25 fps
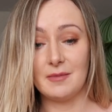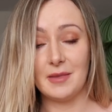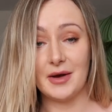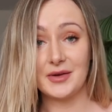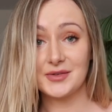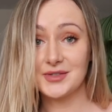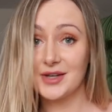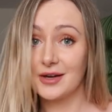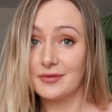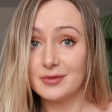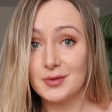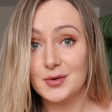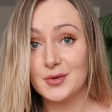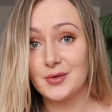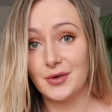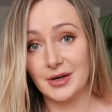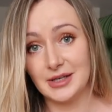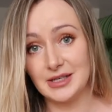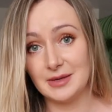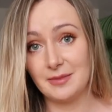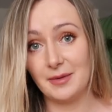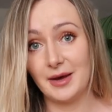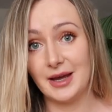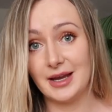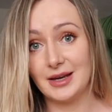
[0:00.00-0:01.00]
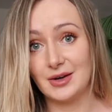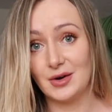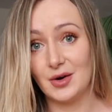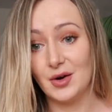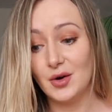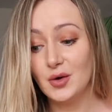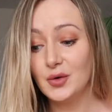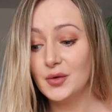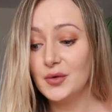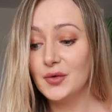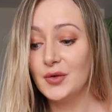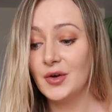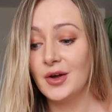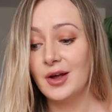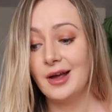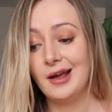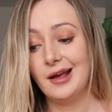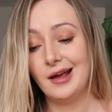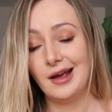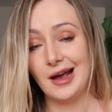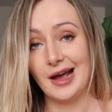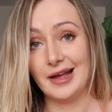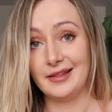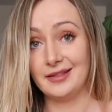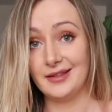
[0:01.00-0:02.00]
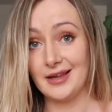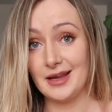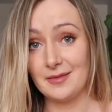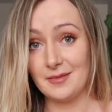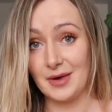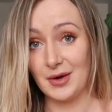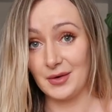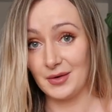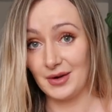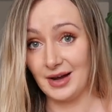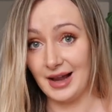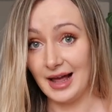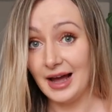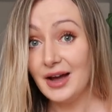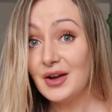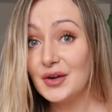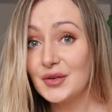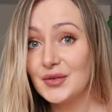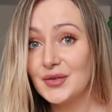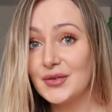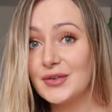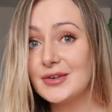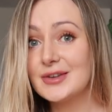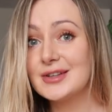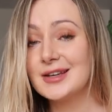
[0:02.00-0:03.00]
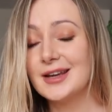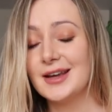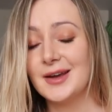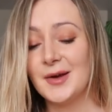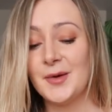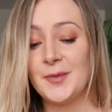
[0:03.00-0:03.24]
amount I've already paid off, and the amount left.